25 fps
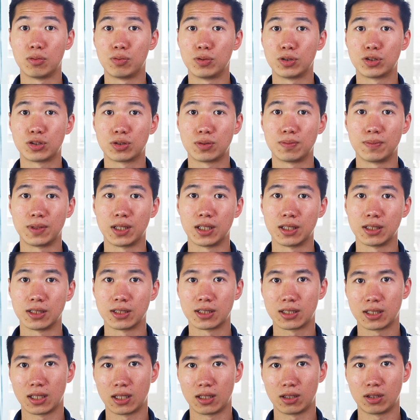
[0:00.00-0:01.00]
which
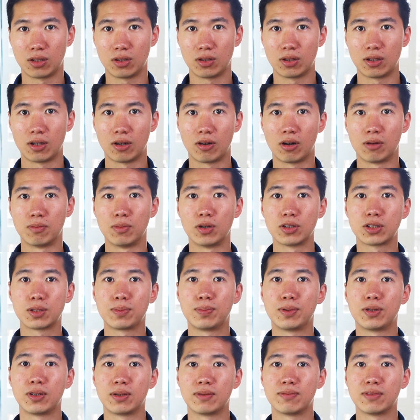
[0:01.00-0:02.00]
means there are
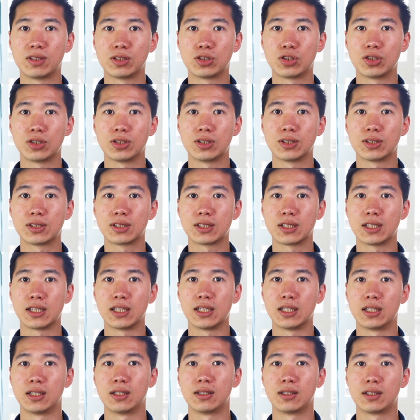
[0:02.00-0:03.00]
multiple images
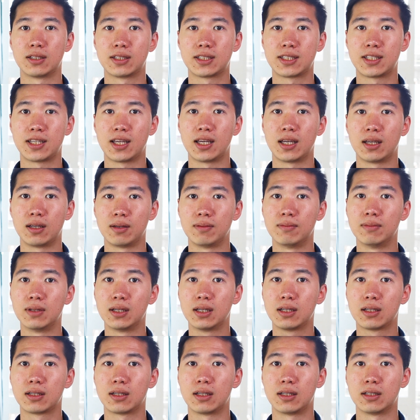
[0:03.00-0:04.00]
in the
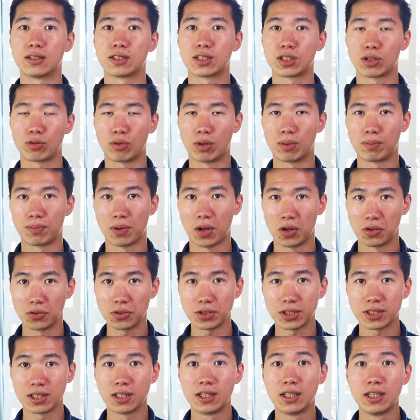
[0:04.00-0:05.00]
same Instagram
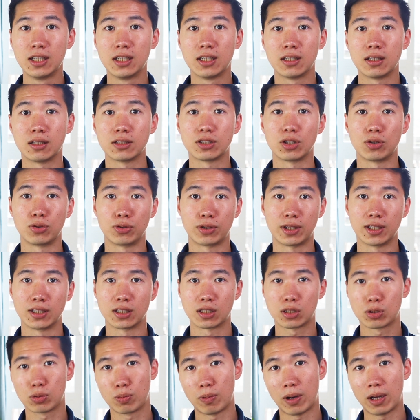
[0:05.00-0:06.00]
post, so you
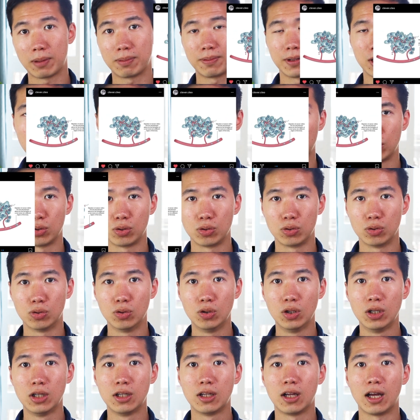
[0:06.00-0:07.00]
can swipe it
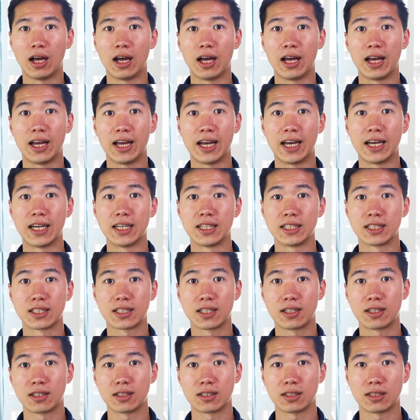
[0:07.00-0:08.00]
through
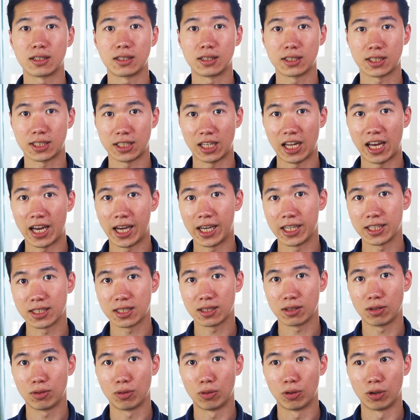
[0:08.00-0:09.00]
as
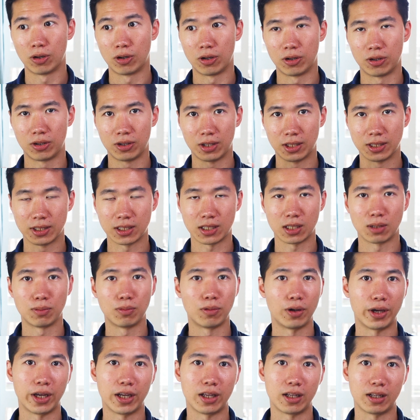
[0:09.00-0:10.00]
slides or in
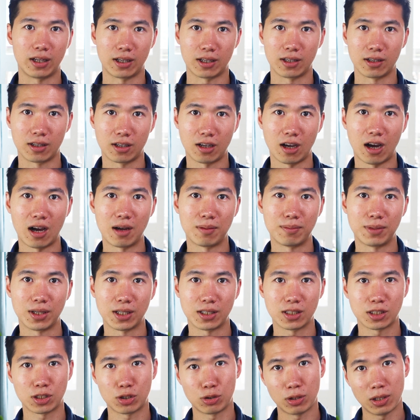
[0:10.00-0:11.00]
some way like a
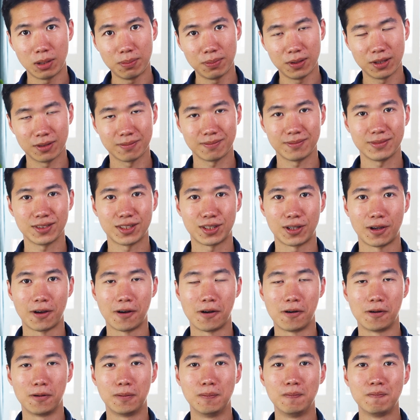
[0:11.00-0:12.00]
comic strip,
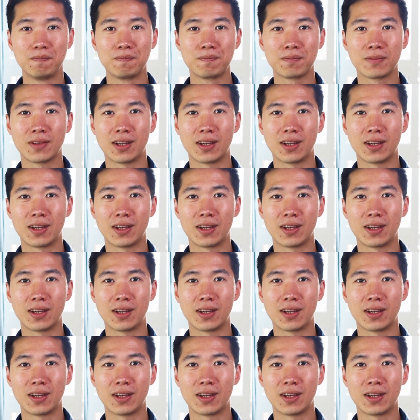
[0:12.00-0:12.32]
so